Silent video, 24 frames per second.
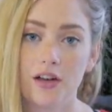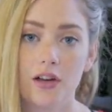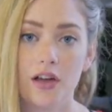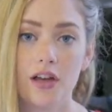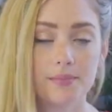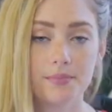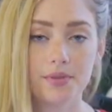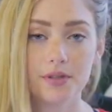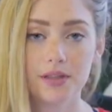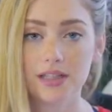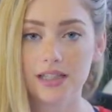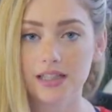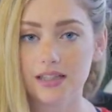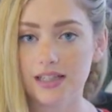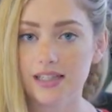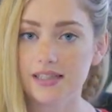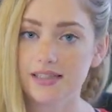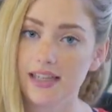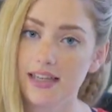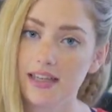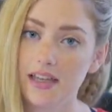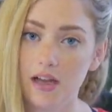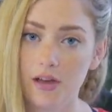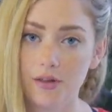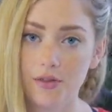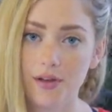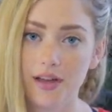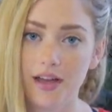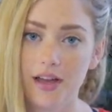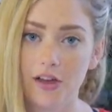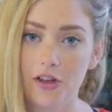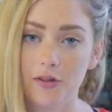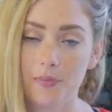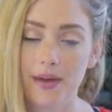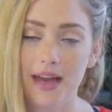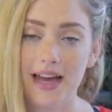there, completely take out their
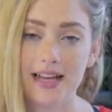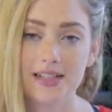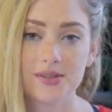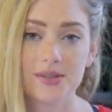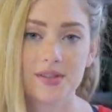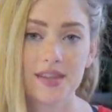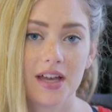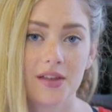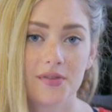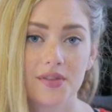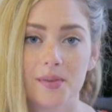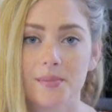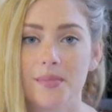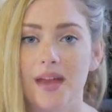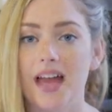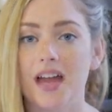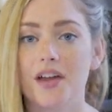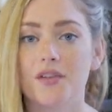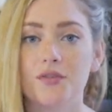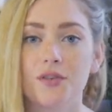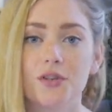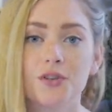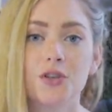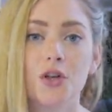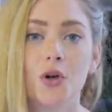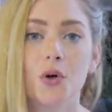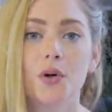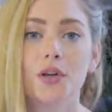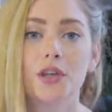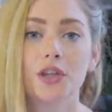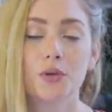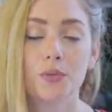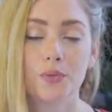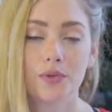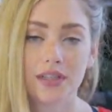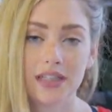health packs without them ever
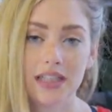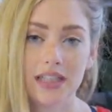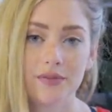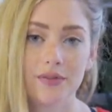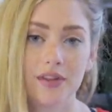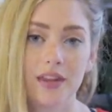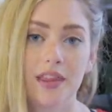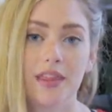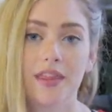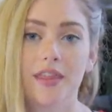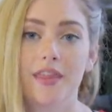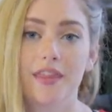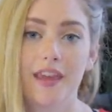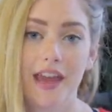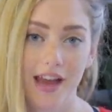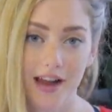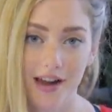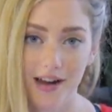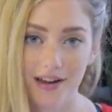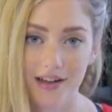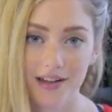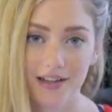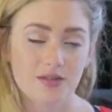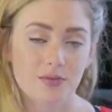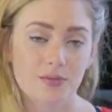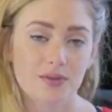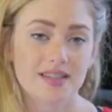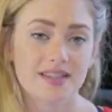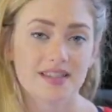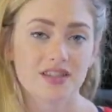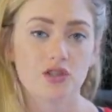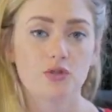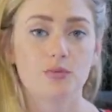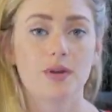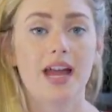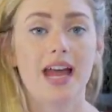knowing you were even there. The
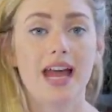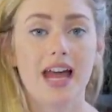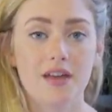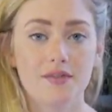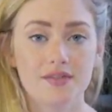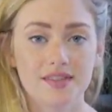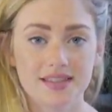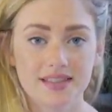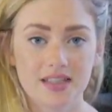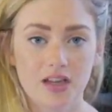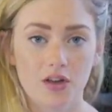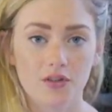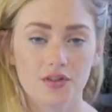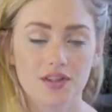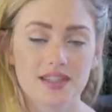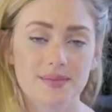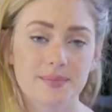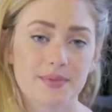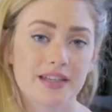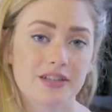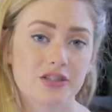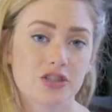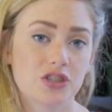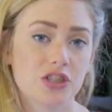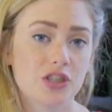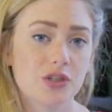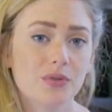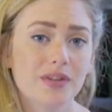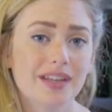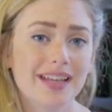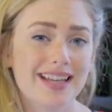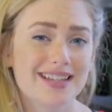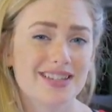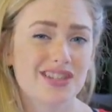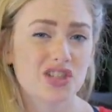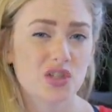reason you have Stealth is because she
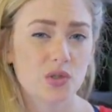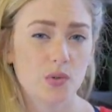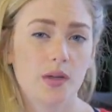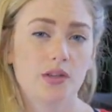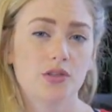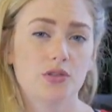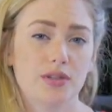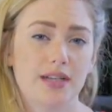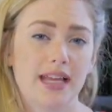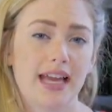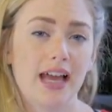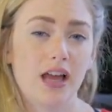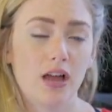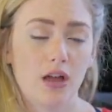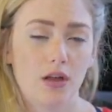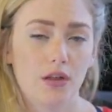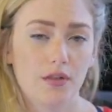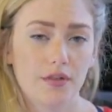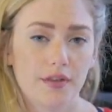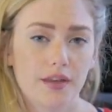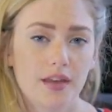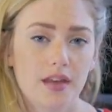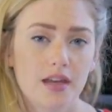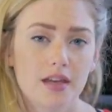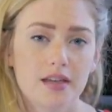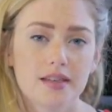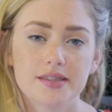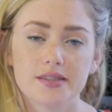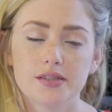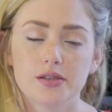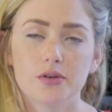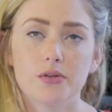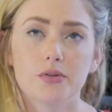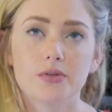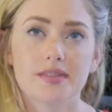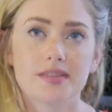only has 200 health.
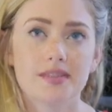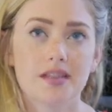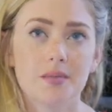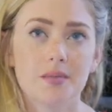So